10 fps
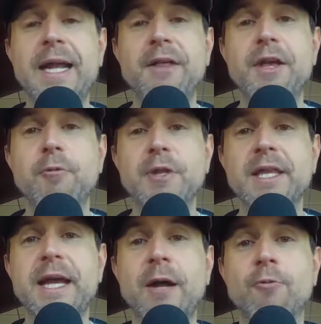And I think with
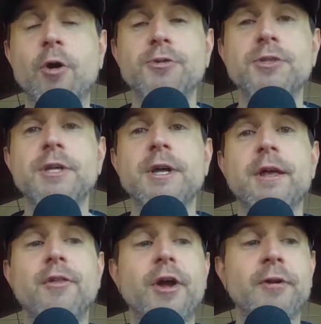Leon Rose
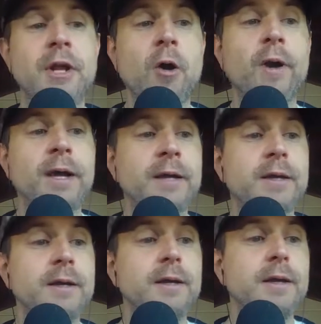there, knowing
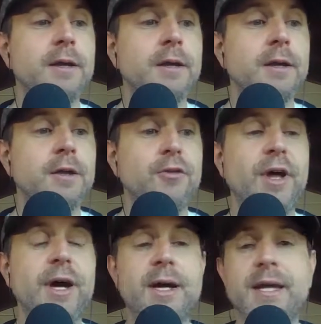
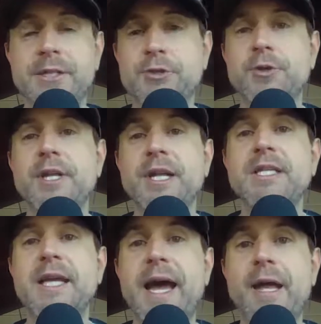the history that
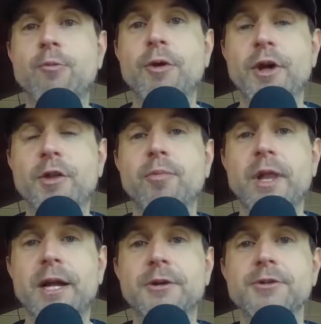he's had with other
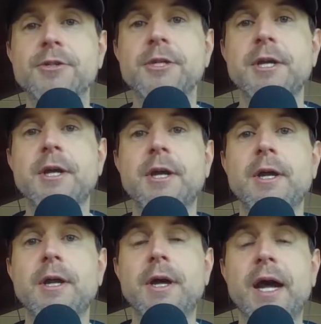players,
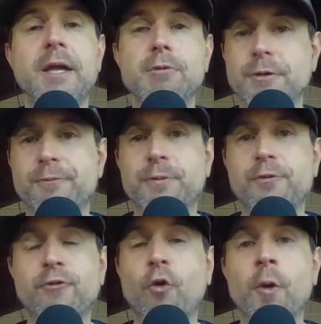he was a
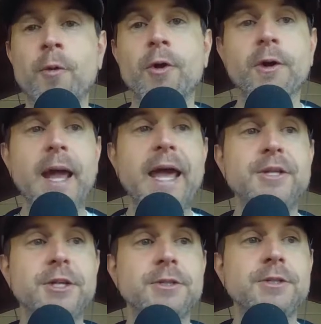former
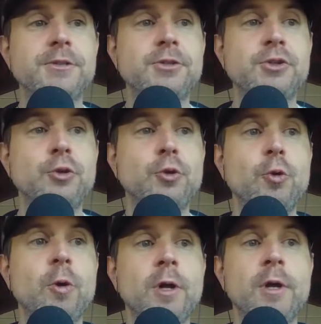agent
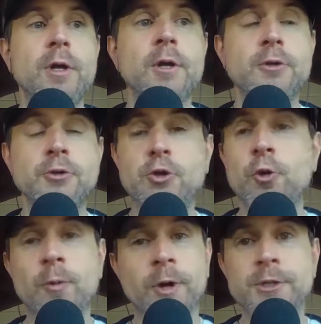to
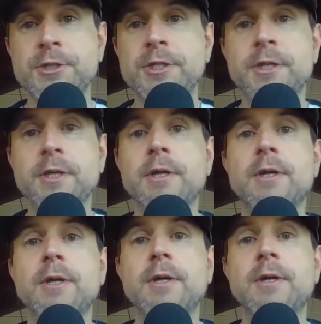numerous
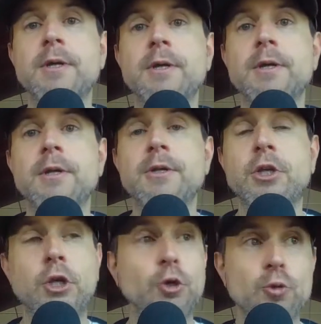
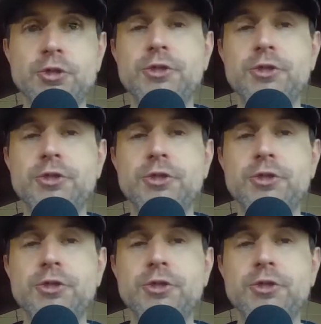huge